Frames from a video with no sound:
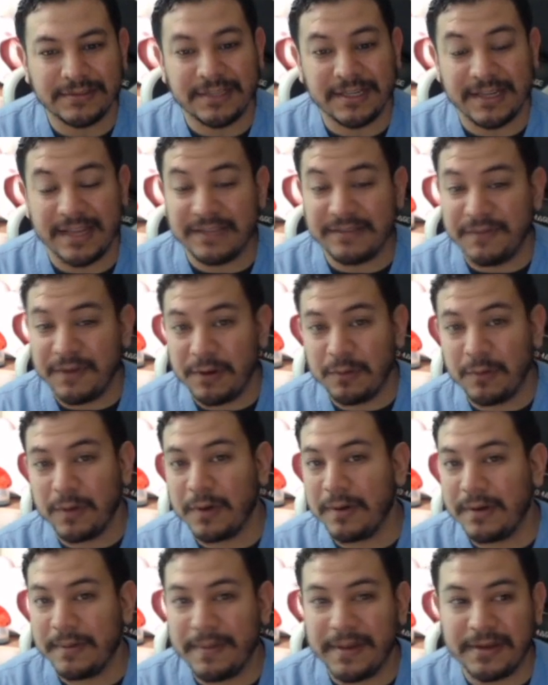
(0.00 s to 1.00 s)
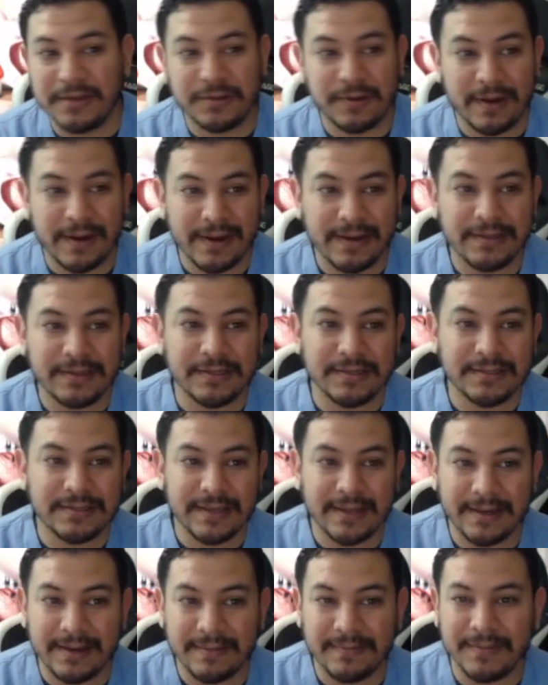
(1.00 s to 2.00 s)
Today's video, we're going to be trying to
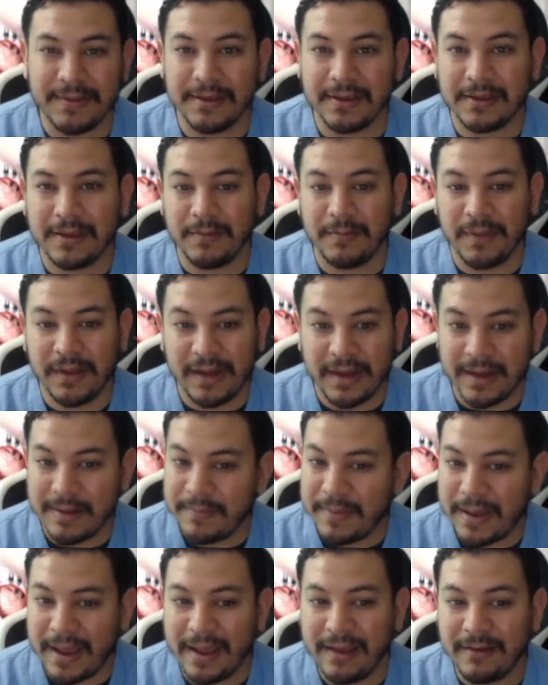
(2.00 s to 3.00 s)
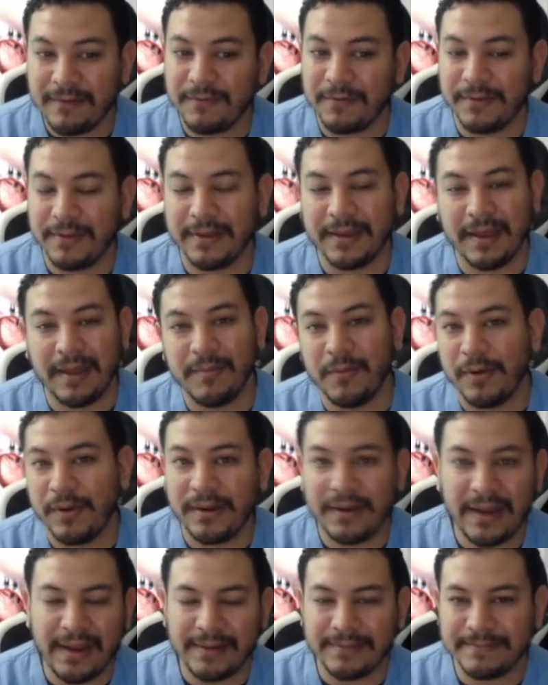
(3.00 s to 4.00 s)
set up the community pack for the Game Boy
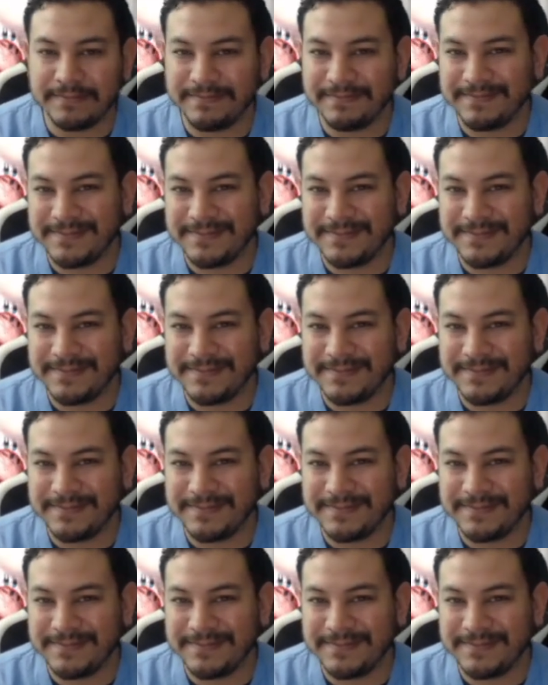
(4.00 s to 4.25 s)
Online.